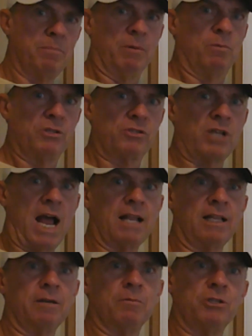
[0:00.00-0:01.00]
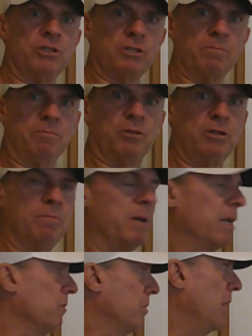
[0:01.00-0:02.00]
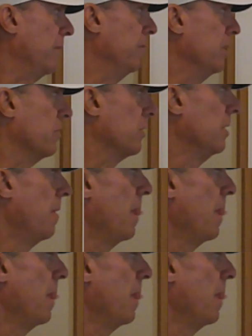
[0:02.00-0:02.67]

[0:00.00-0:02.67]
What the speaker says: with just good mental toughness.